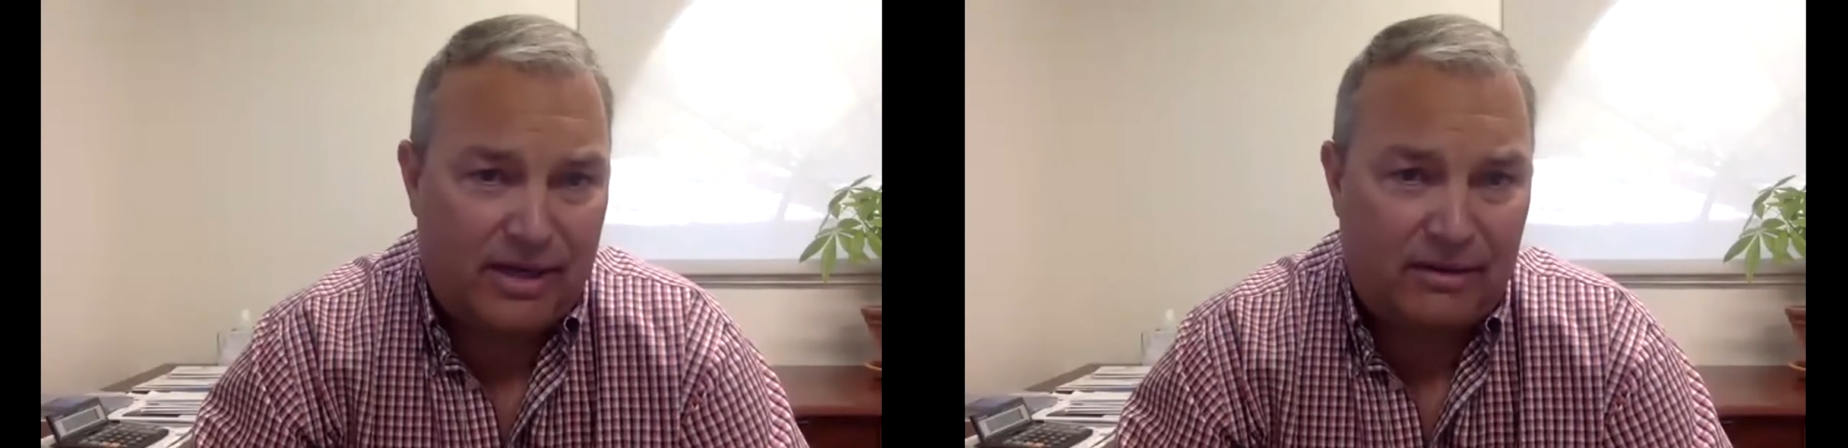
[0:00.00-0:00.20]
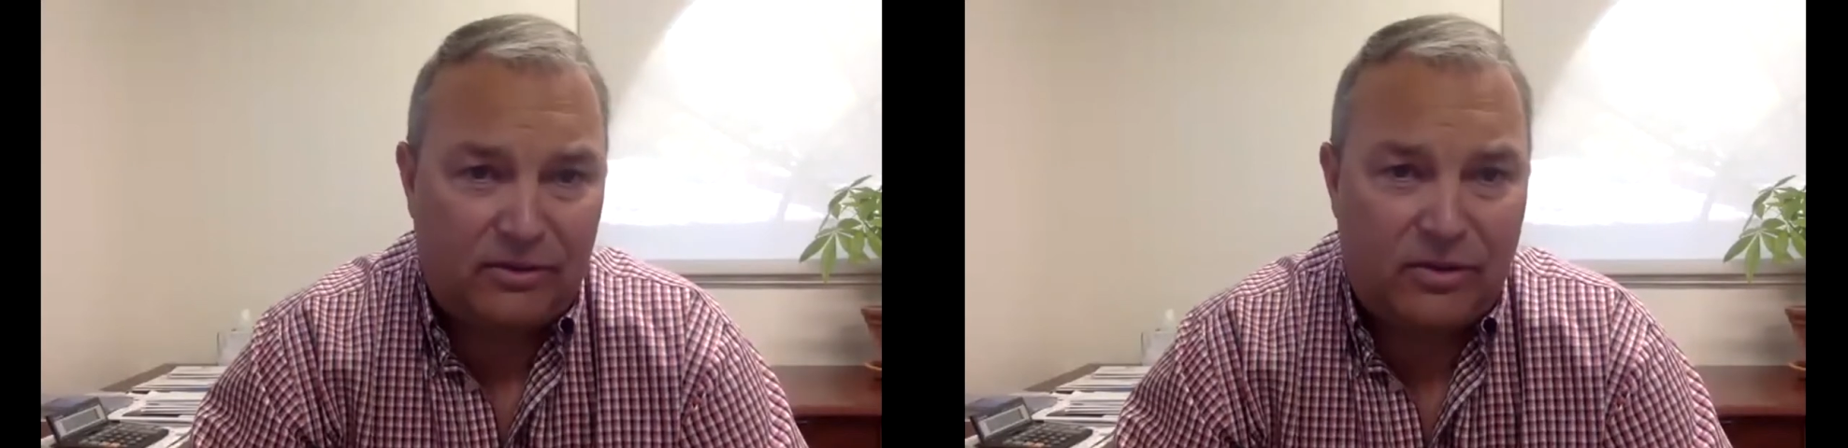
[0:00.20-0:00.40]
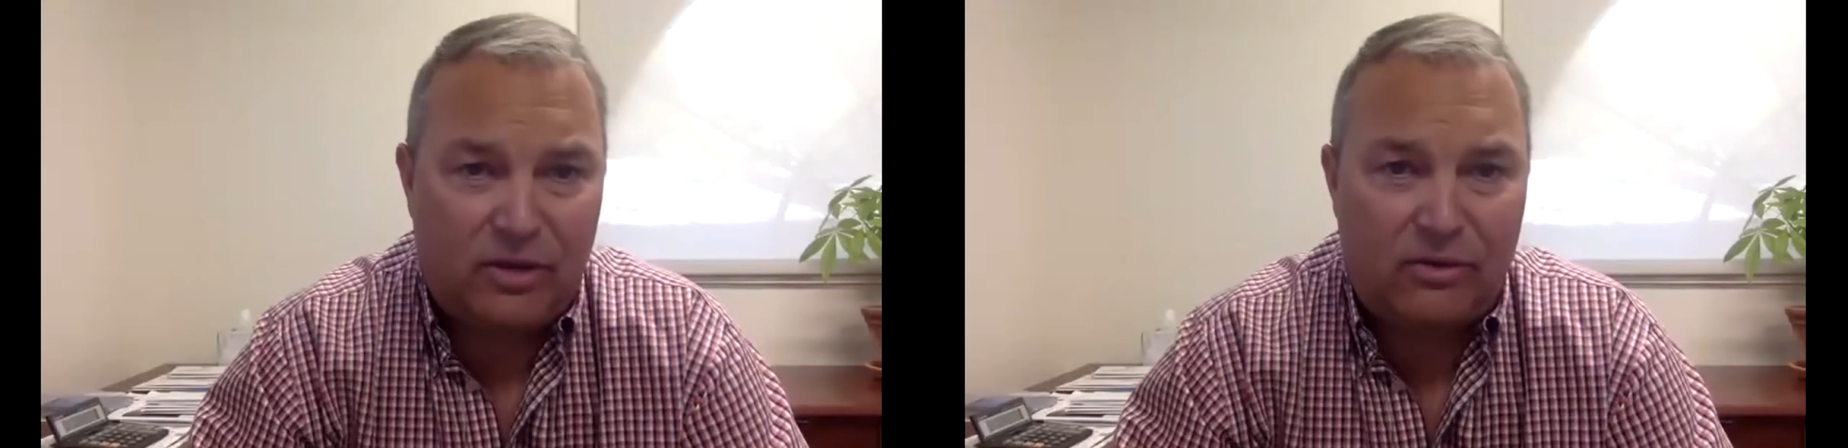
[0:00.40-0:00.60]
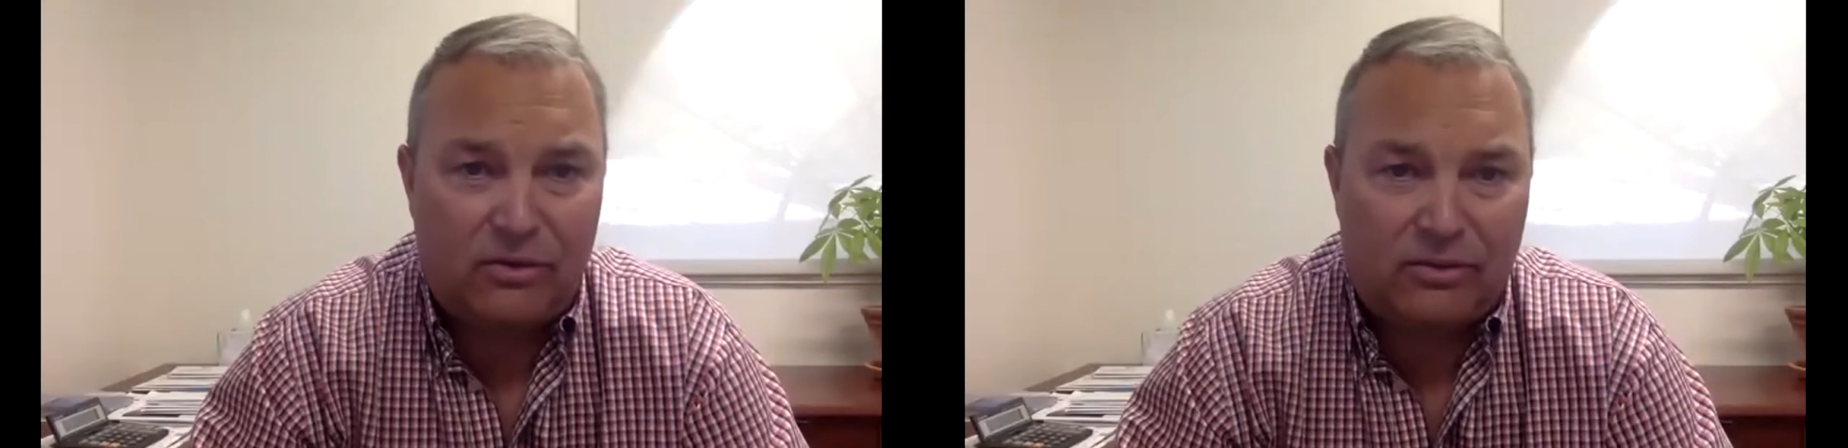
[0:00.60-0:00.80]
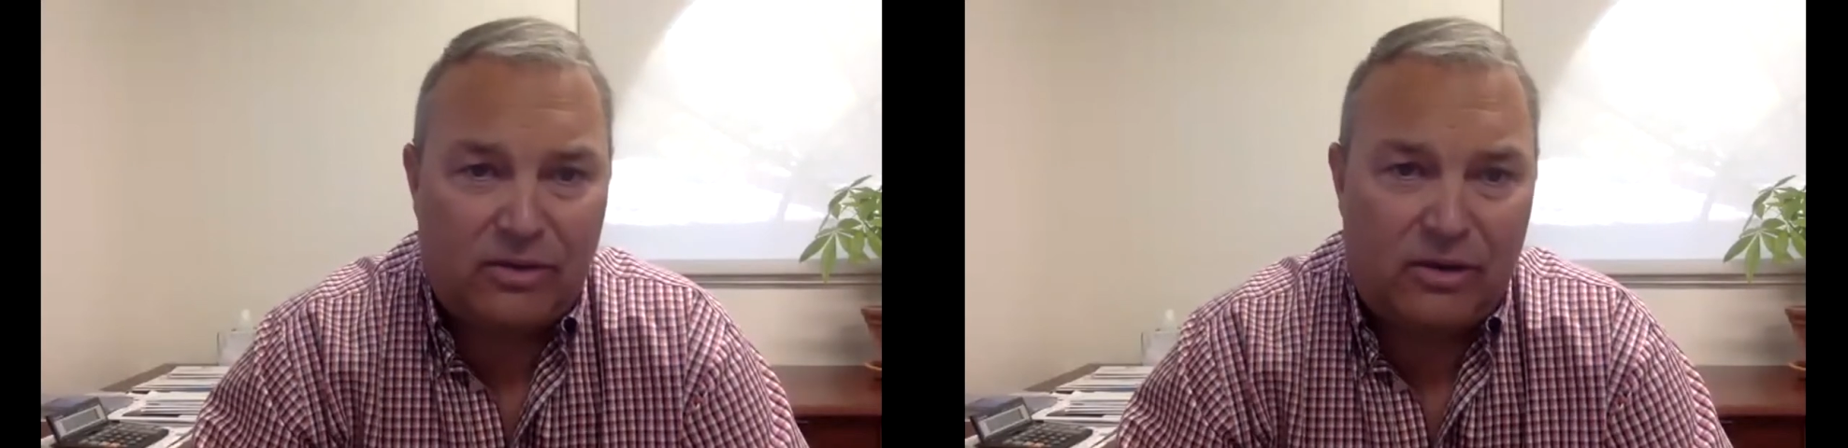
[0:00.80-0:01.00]

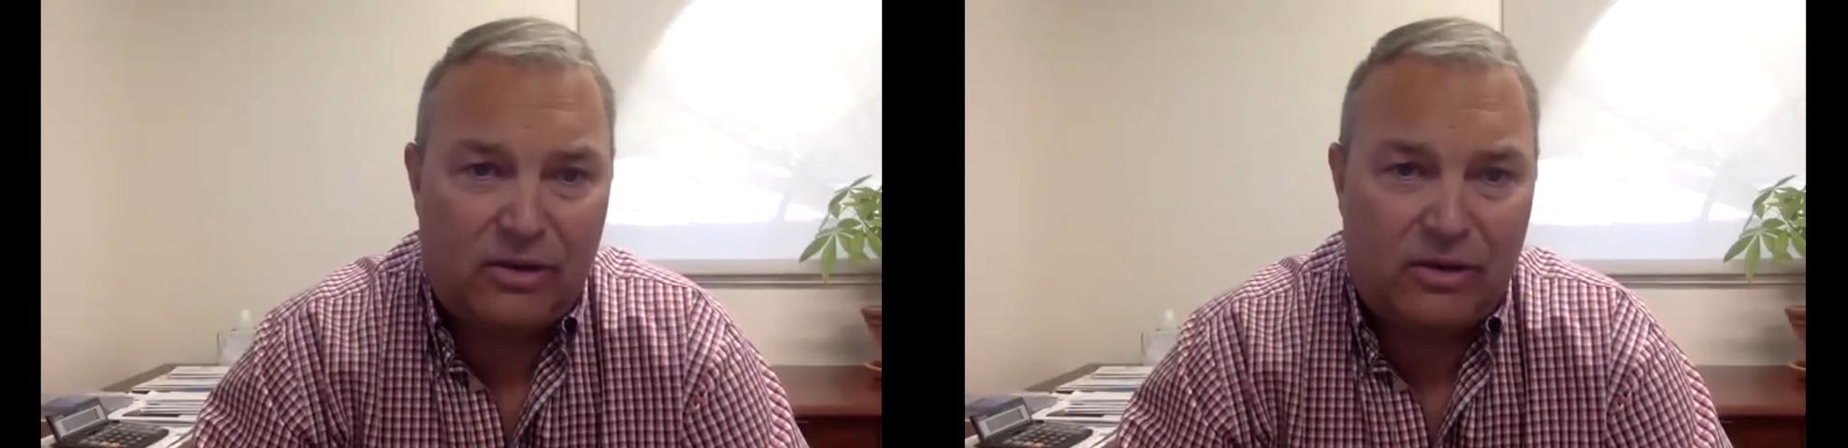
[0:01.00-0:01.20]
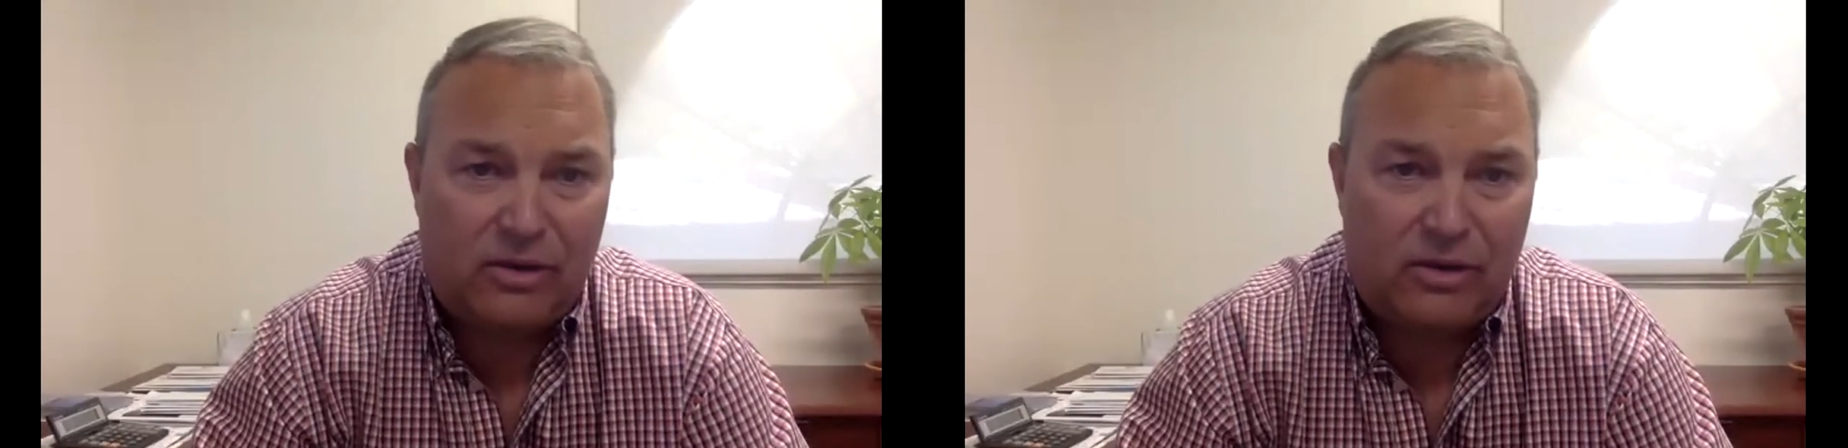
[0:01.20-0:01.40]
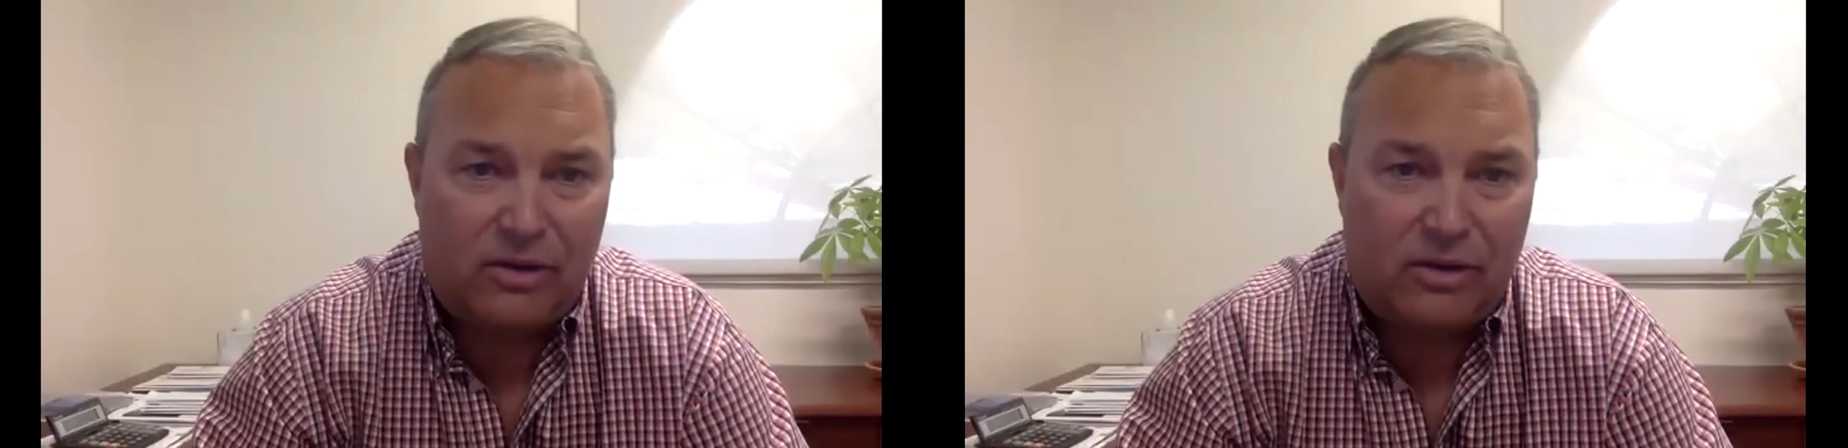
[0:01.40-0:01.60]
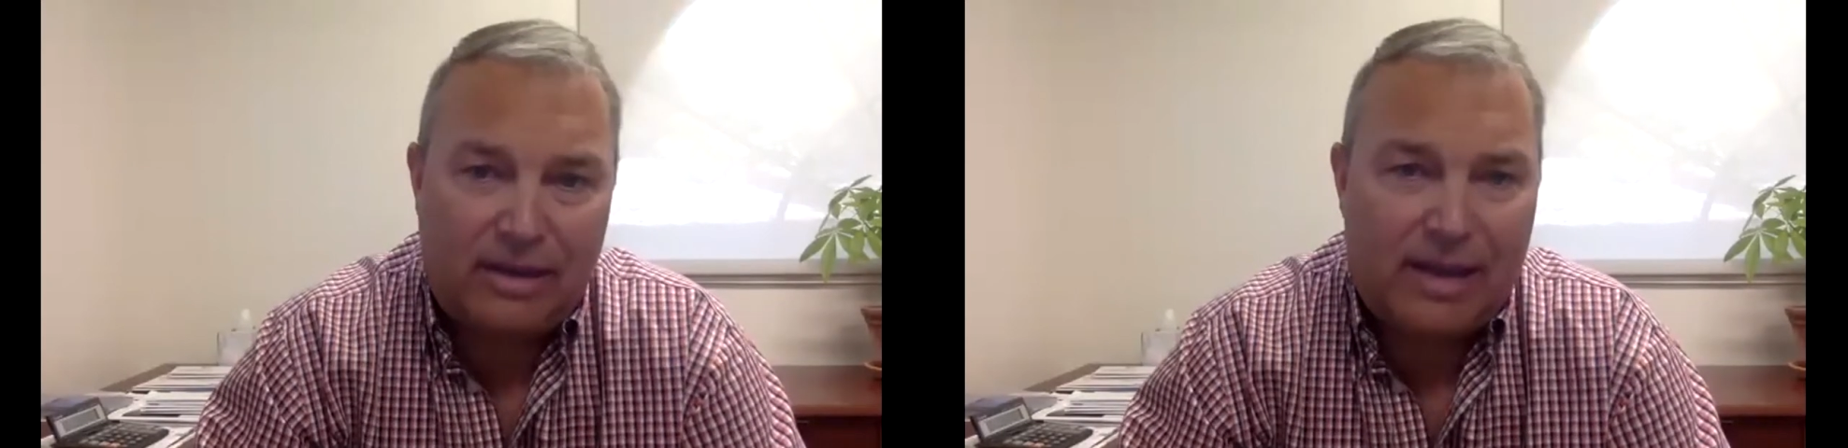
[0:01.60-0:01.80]
So whatever